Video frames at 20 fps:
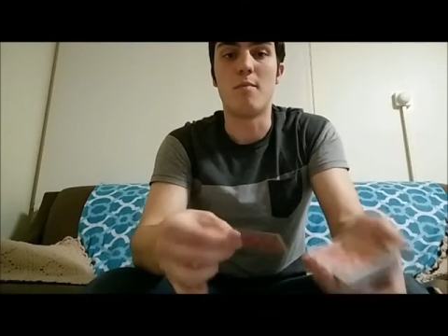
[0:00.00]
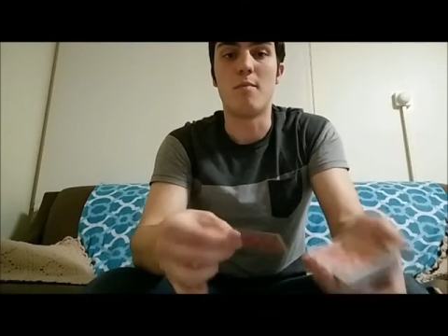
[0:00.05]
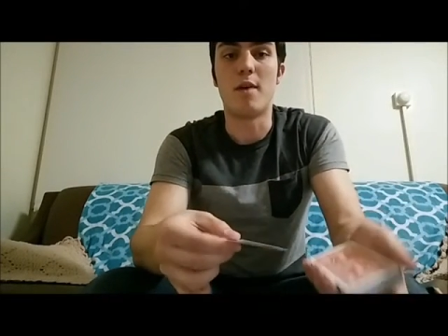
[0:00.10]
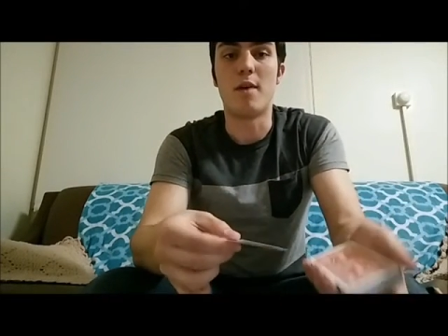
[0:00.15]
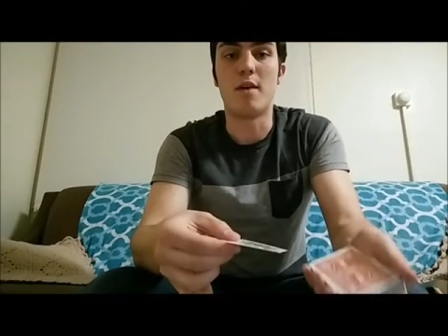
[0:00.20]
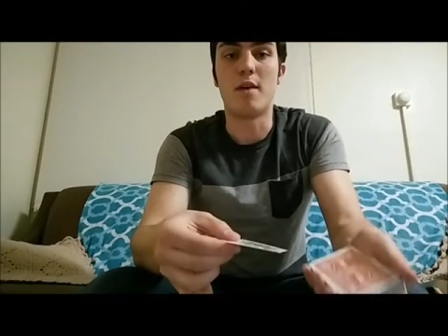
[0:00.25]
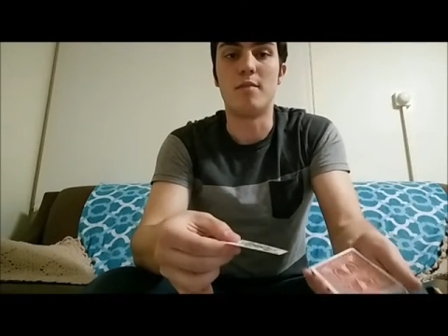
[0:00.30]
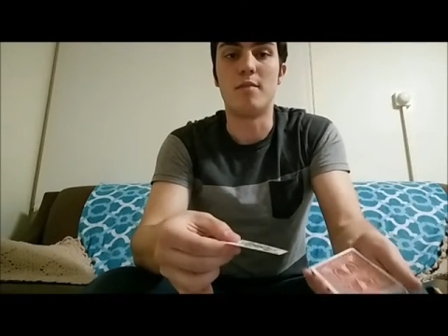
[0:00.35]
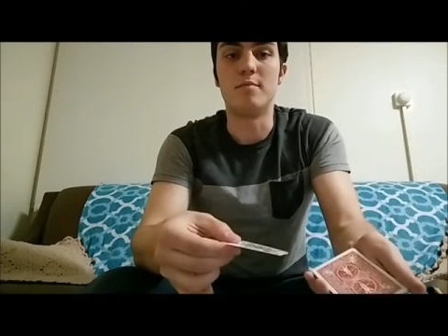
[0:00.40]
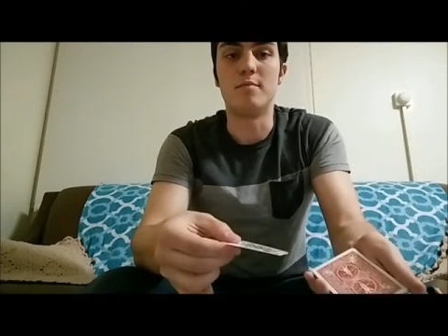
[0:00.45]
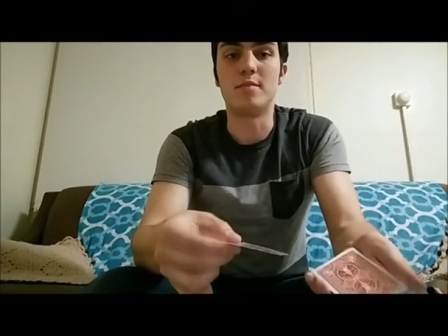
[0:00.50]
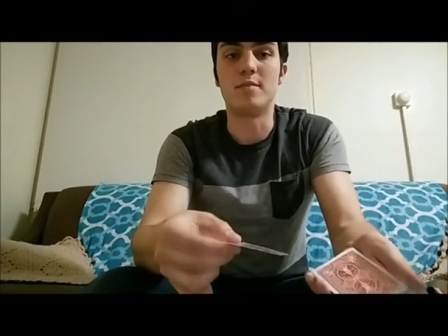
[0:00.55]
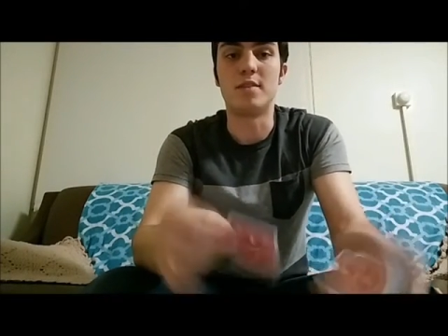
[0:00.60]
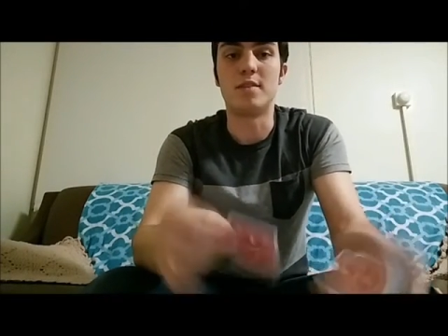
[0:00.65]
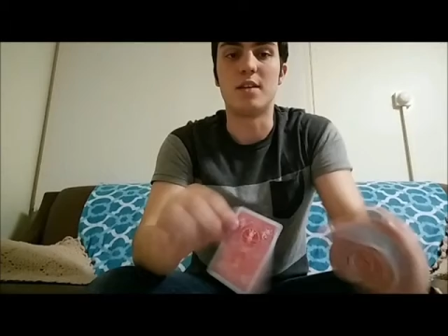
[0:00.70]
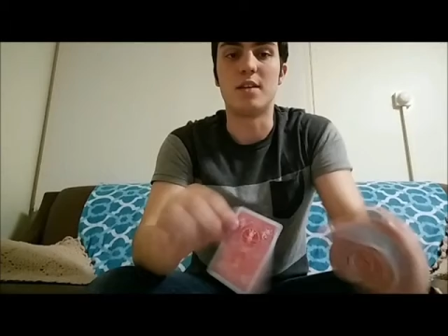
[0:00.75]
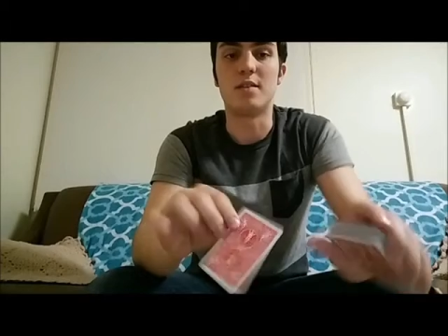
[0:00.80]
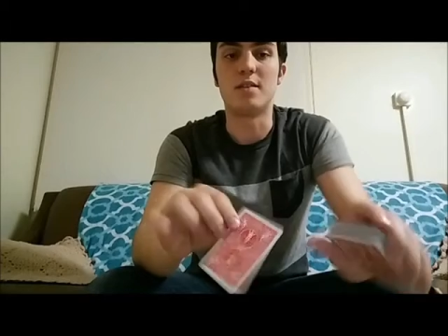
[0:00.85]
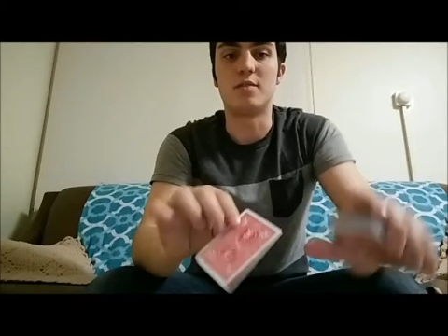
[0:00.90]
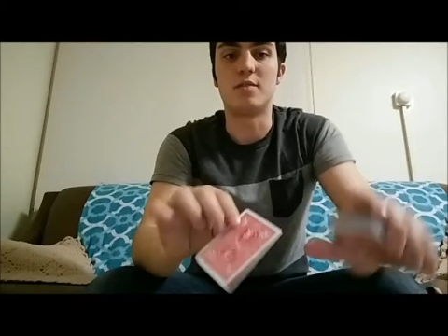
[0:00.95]

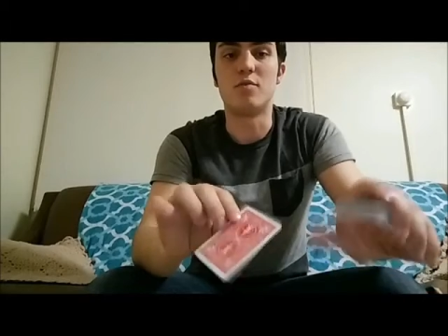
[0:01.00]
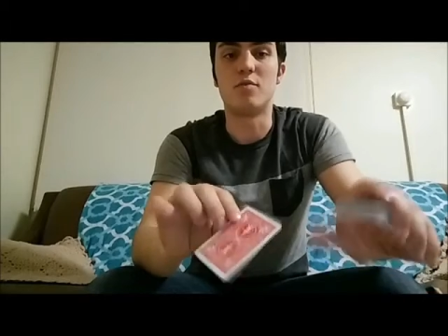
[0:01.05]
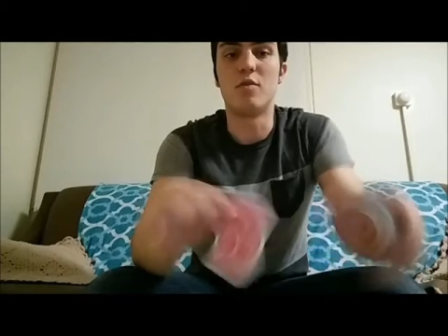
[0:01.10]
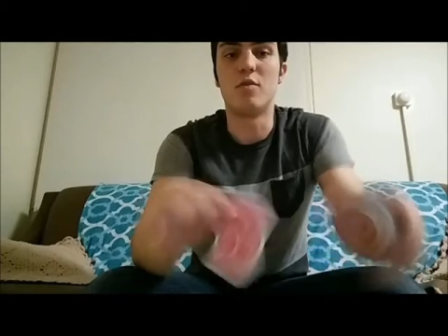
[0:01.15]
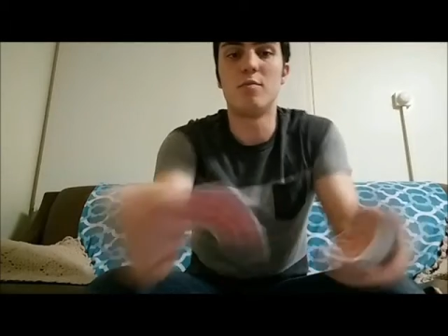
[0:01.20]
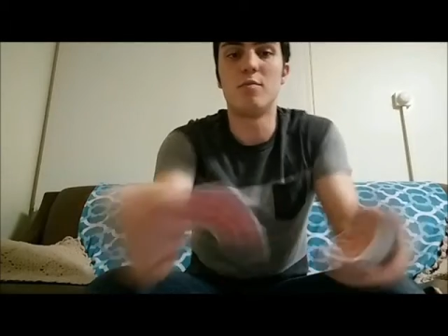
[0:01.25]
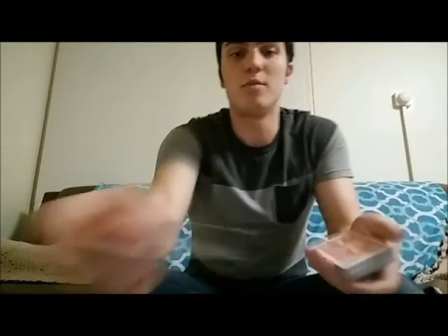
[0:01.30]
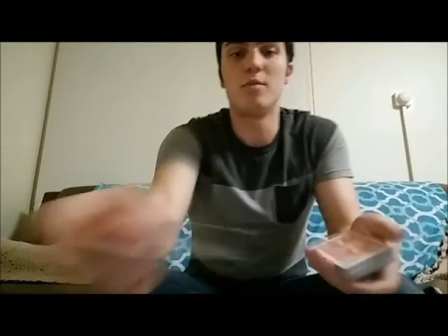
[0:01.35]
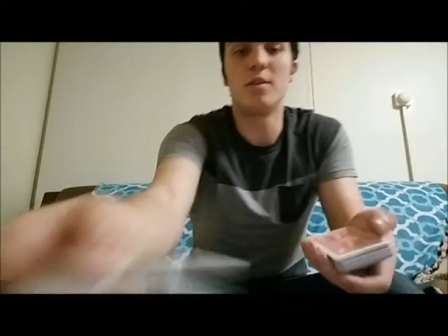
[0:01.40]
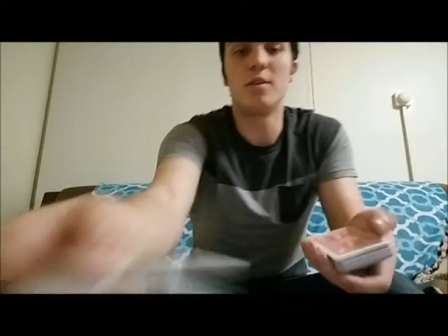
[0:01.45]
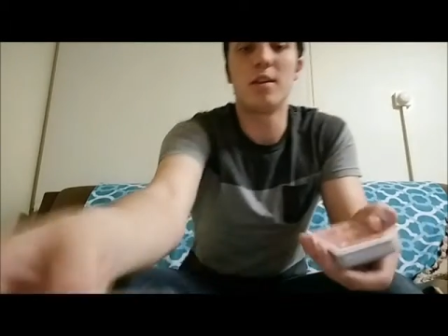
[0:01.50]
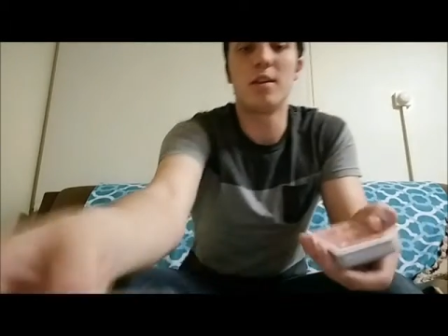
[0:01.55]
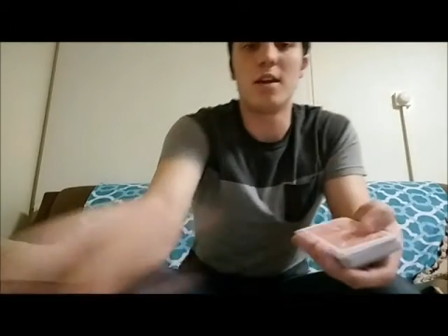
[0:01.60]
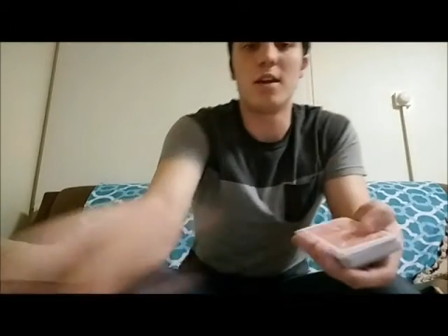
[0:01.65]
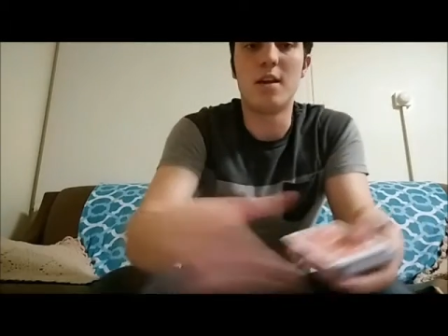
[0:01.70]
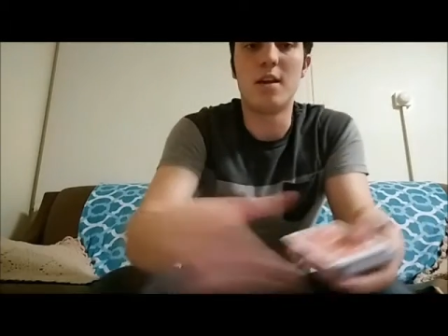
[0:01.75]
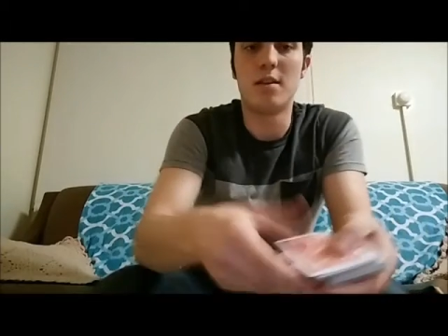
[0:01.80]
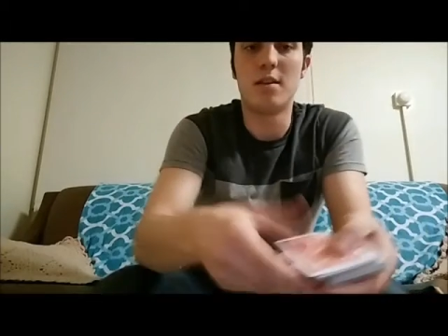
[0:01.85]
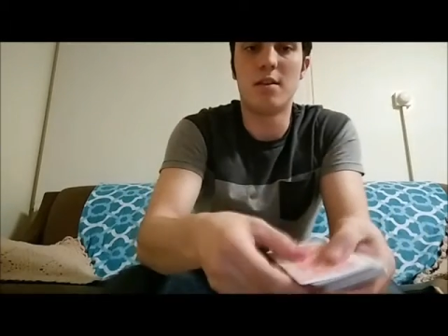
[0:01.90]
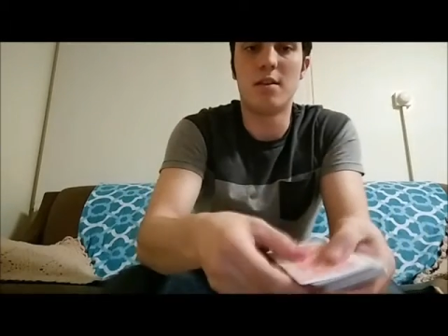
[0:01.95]
bottoms as normal
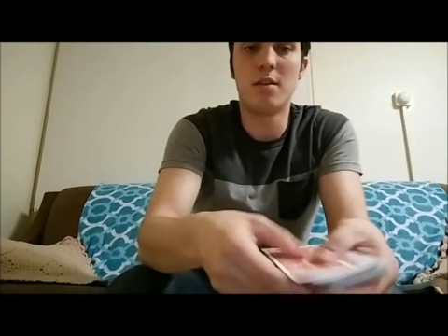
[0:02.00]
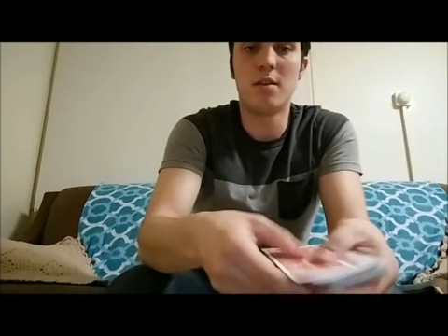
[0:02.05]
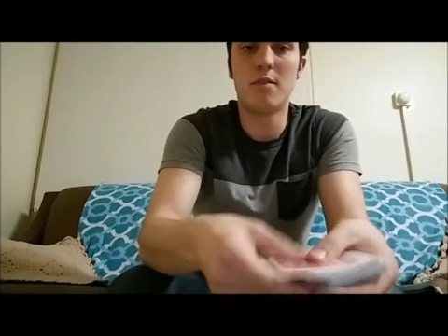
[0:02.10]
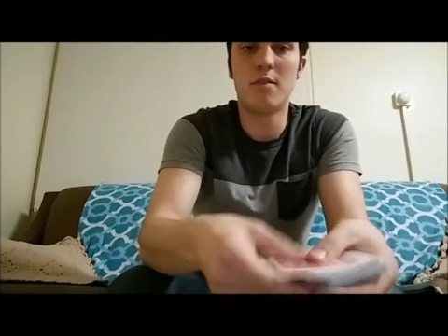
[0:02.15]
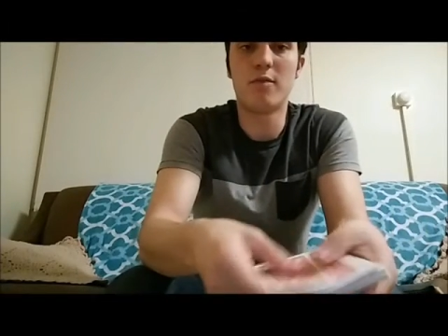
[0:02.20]
again,